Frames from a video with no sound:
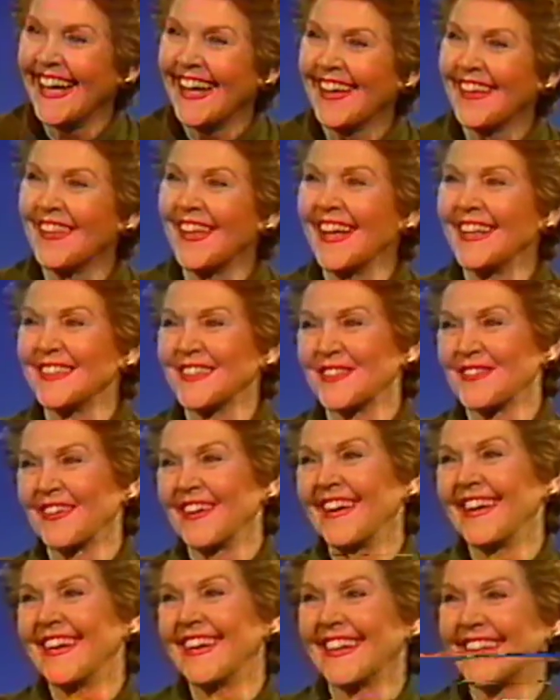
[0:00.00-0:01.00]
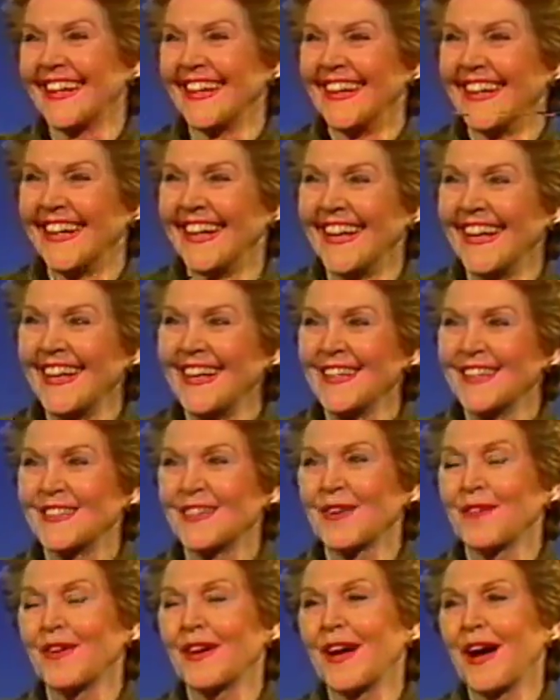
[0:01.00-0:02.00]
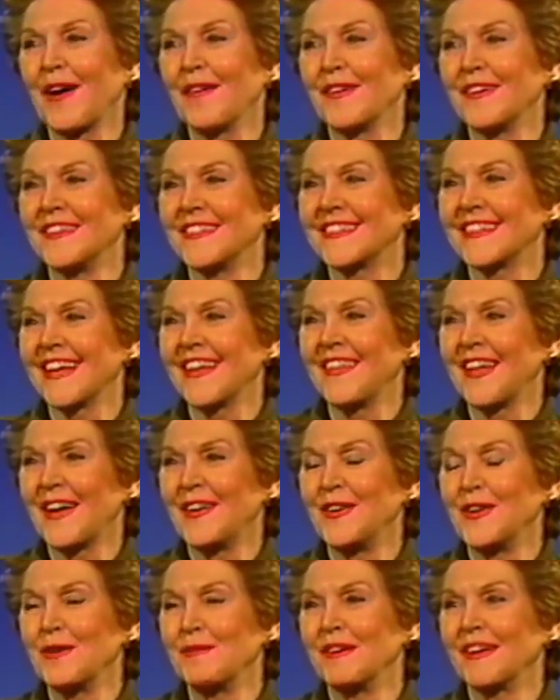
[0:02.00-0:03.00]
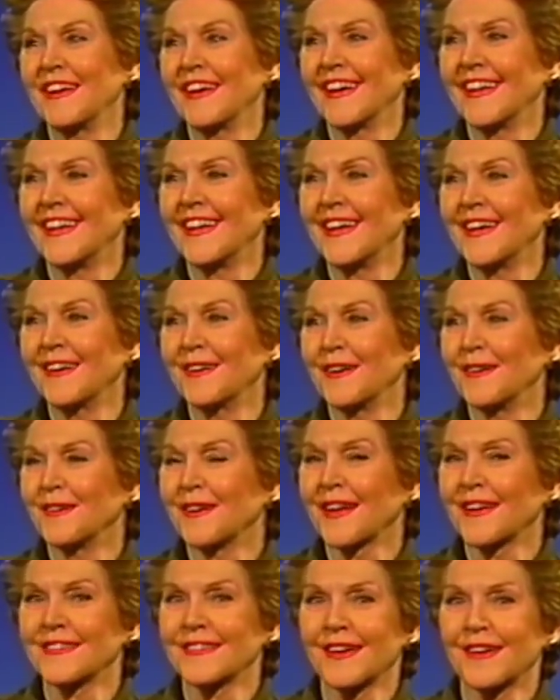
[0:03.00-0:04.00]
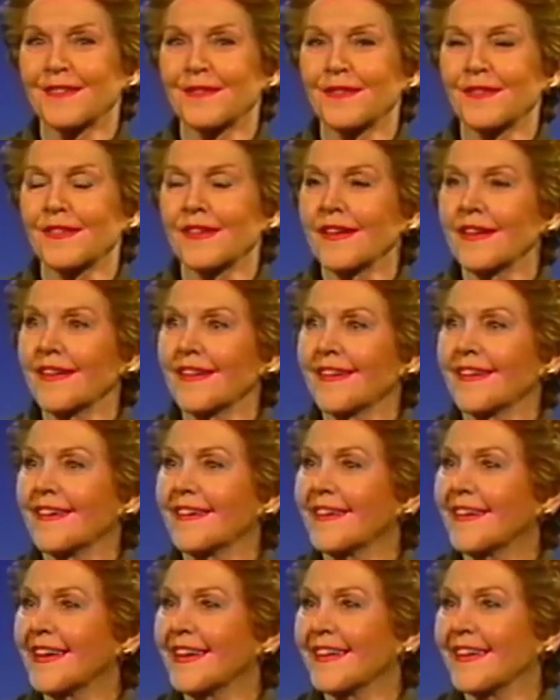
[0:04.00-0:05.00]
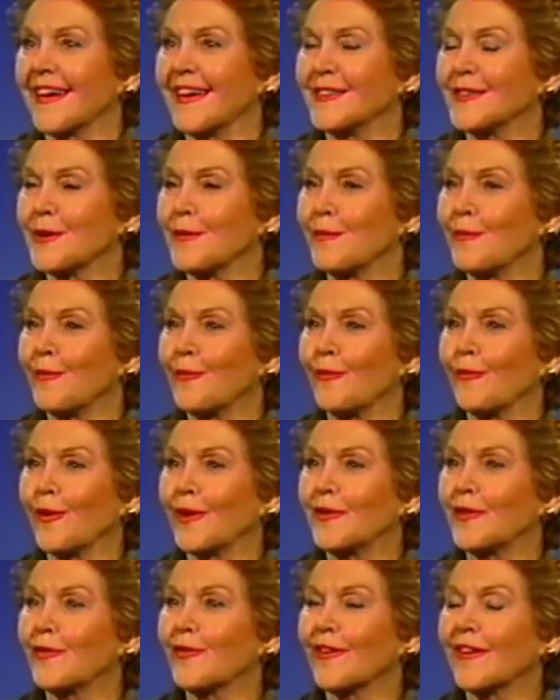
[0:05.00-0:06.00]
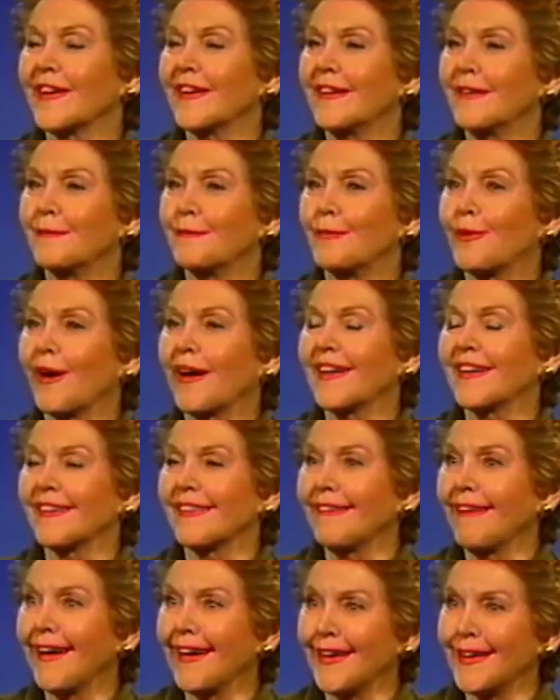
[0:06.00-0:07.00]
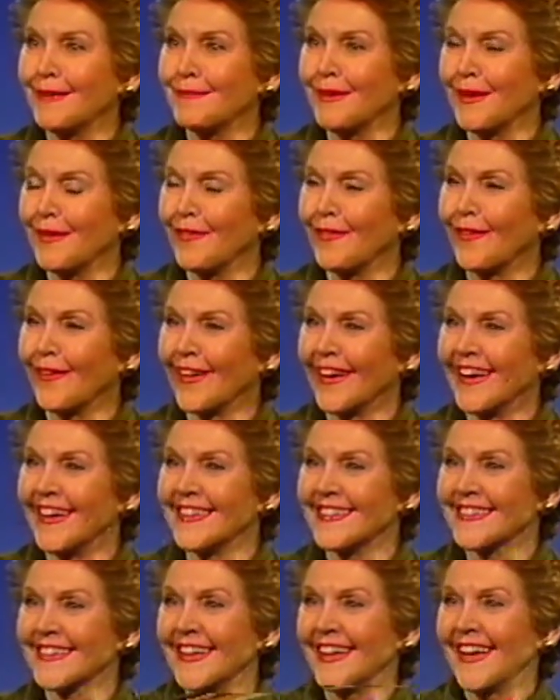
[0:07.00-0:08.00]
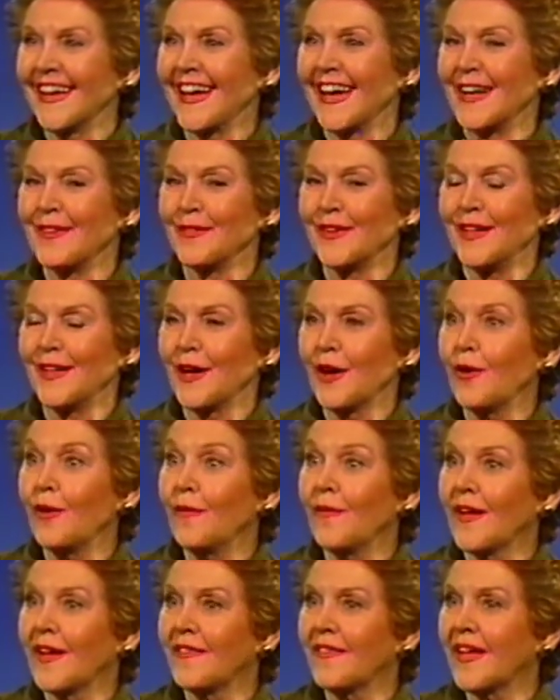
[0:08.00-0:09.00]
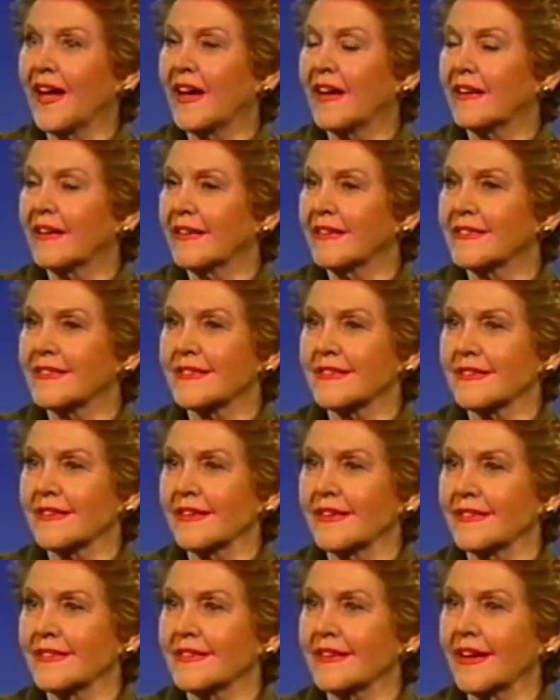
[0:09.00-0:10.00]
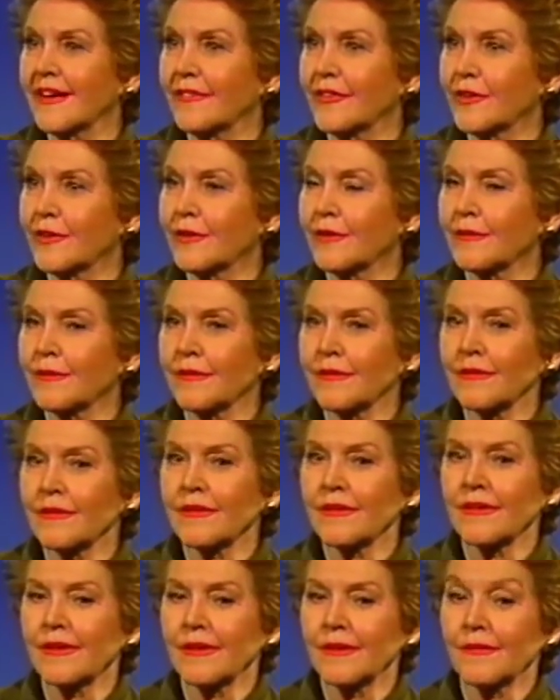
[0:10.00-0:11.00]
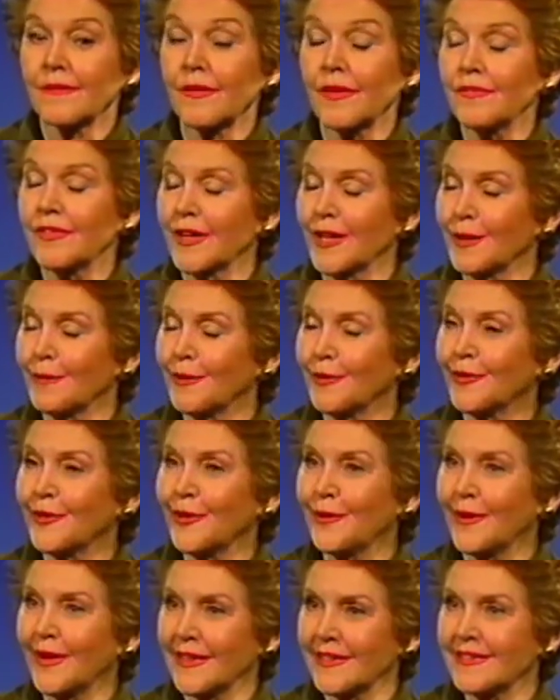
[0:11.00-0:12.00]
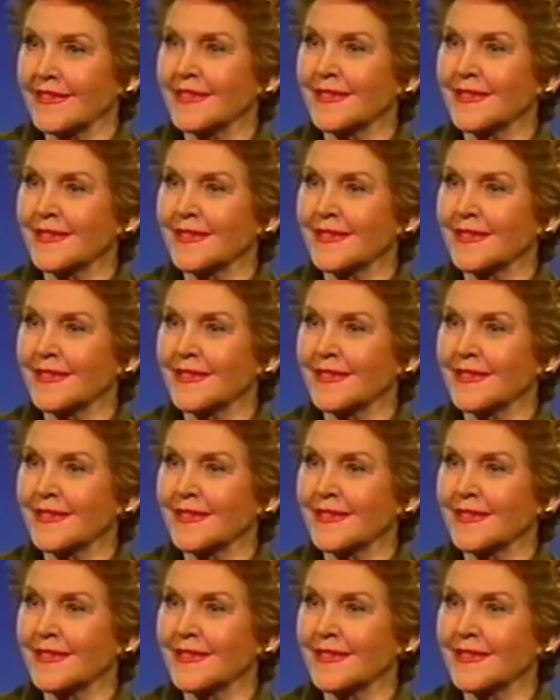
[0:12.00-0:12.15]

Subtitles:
That's right. So we always see that new beginning as a wonderfully bright light before us, and we know that that is ever available to us.